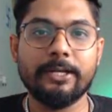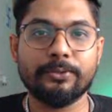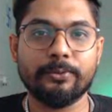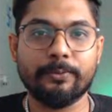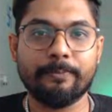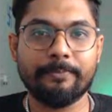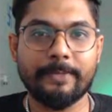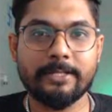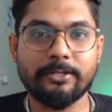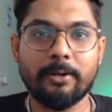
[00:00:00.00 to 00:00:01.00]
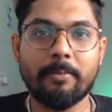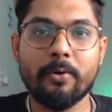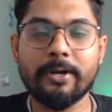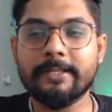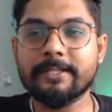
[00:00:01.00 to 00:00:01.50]
So that's all
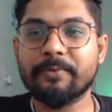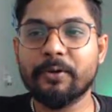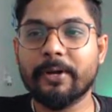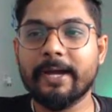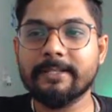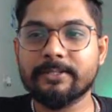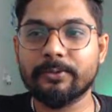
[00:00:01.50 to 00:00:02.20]
about in this video, guys.